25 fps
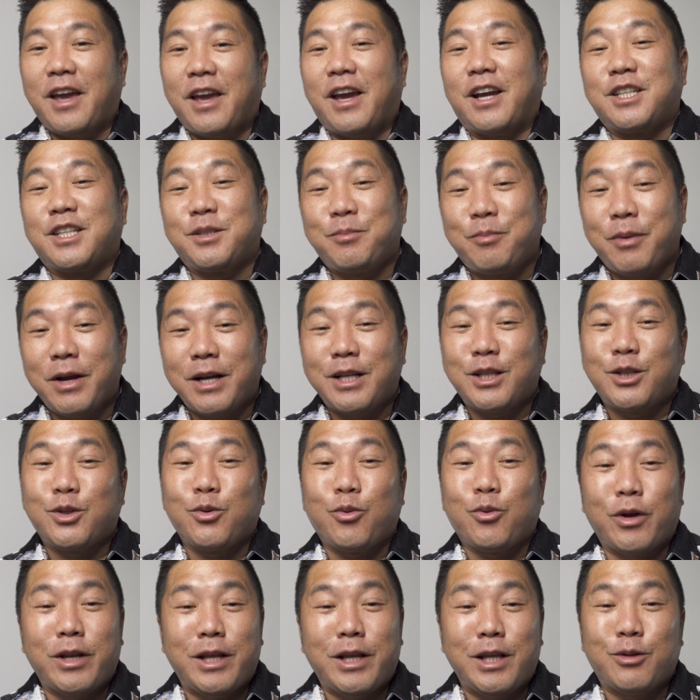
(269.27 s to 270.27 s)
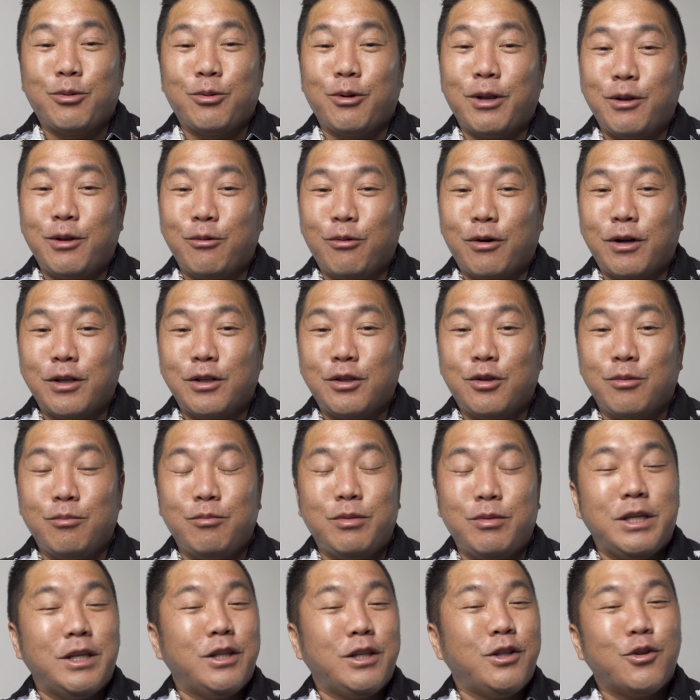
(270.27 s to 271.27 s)
Expect 2021 to
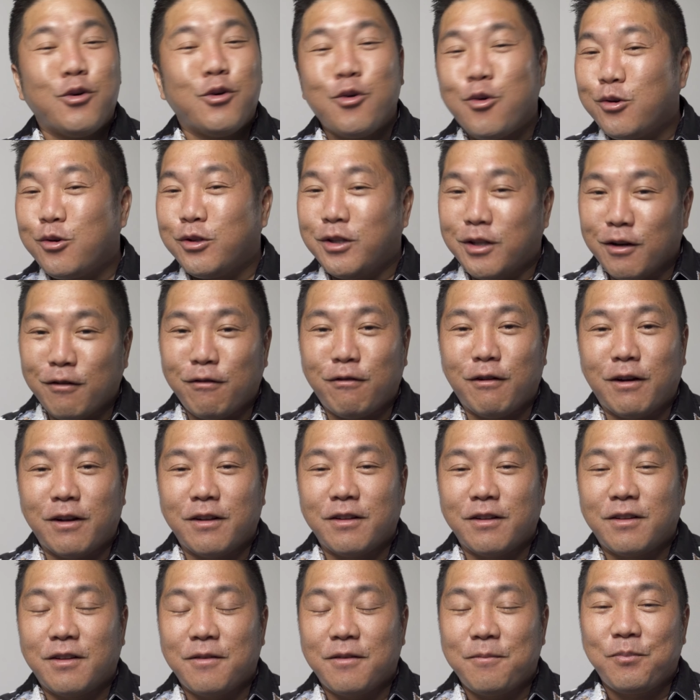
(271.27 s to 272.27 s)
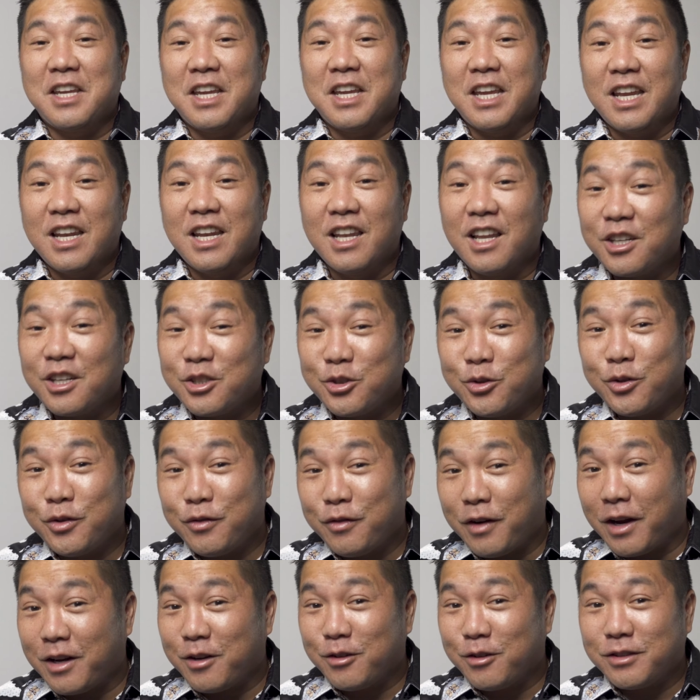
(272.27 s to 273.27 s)
be no different. Luxury
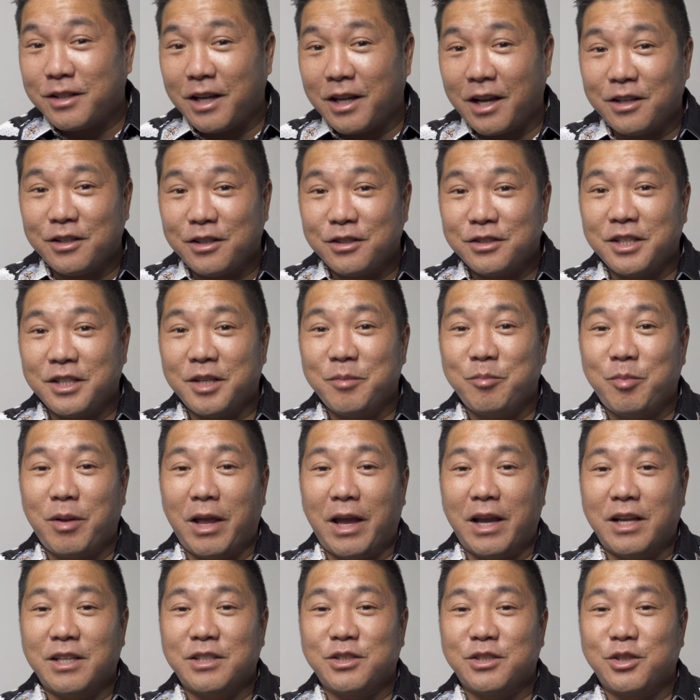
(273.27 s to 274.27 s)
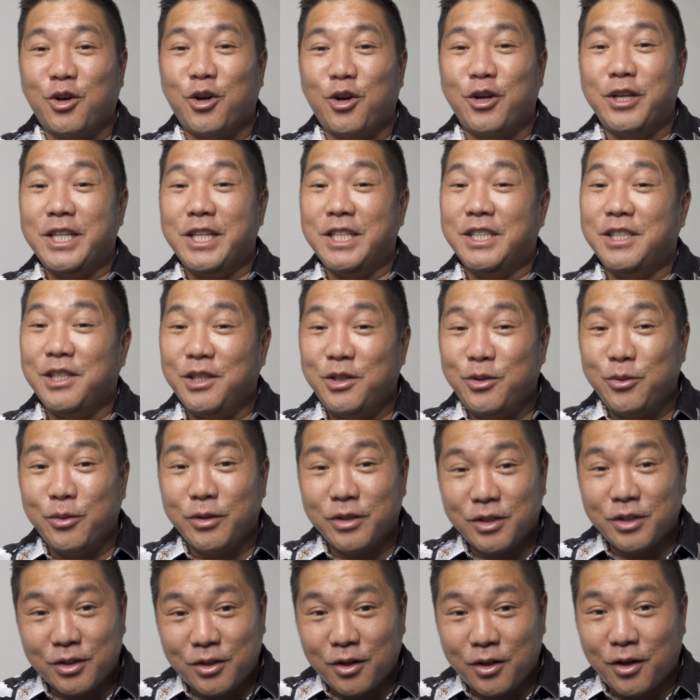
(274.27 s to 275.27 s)
vinyl tiles and planks are easy to
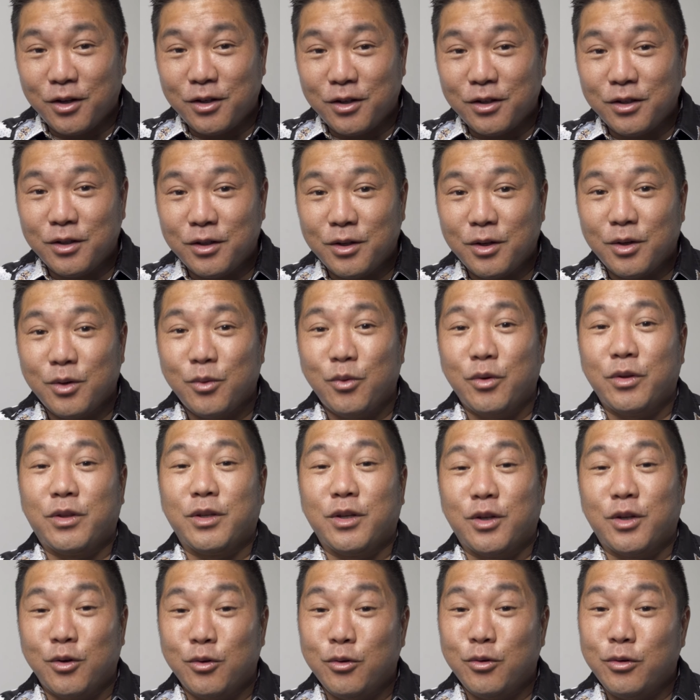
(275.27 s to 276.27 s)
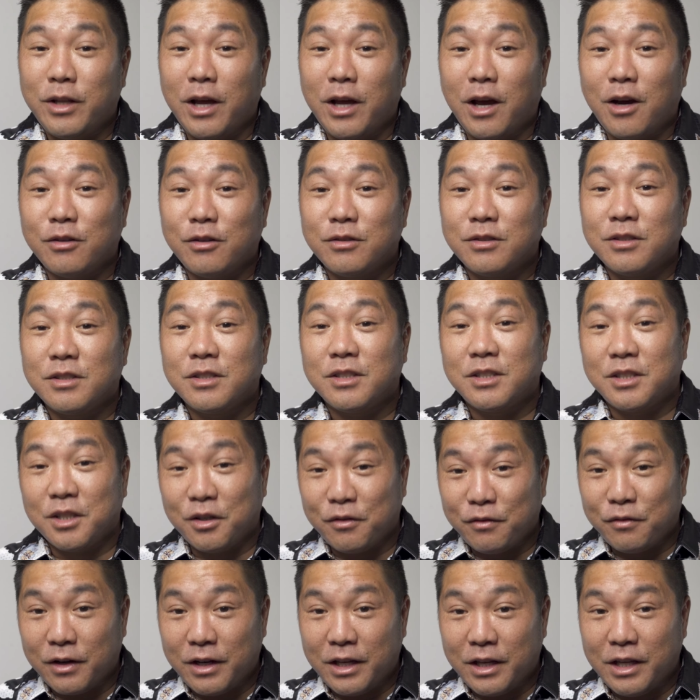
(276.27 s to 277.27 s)
install with a glue-down,
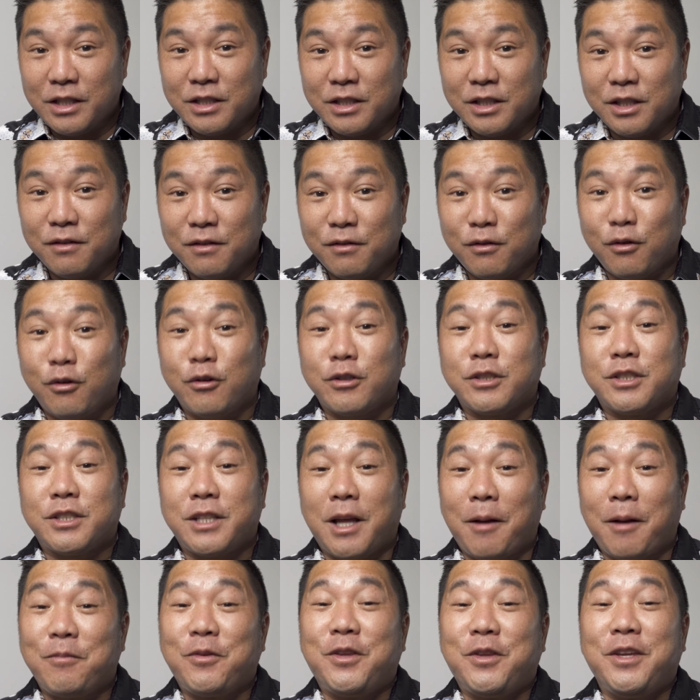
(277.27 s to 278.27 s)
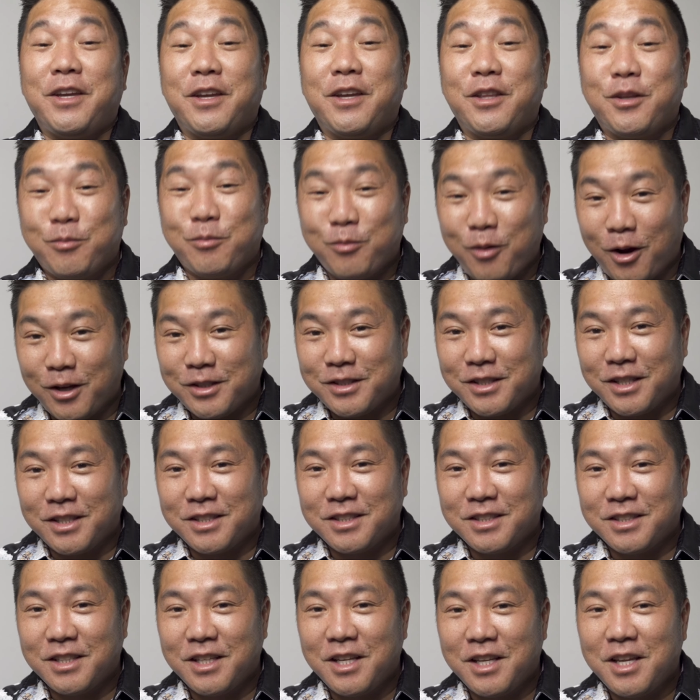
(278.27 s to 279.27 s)
self-adhesive, or snap-together
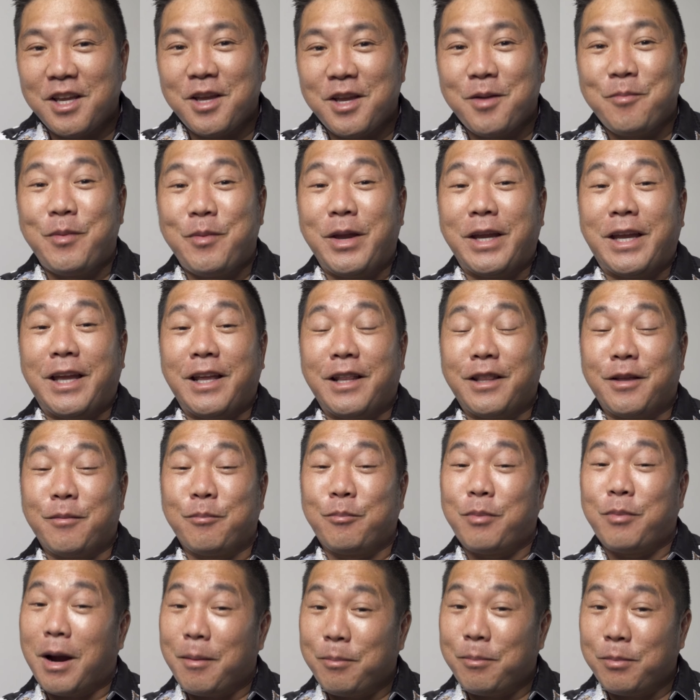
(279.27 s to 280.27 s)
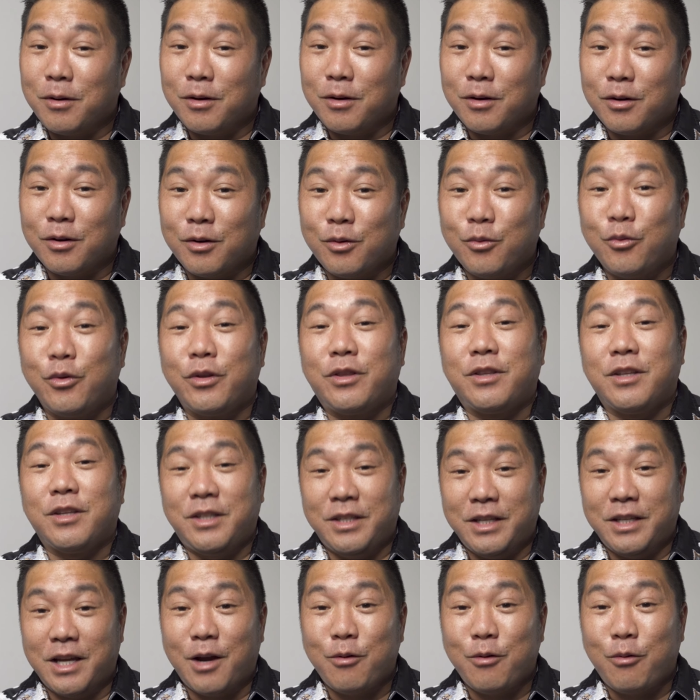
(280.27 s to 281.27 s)
process, making them popular with the
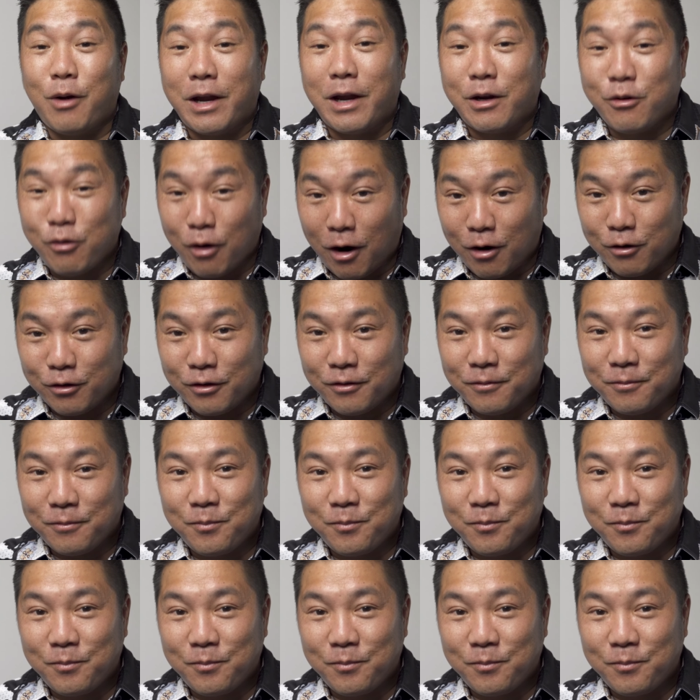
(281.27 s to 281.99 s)
DIY crowd.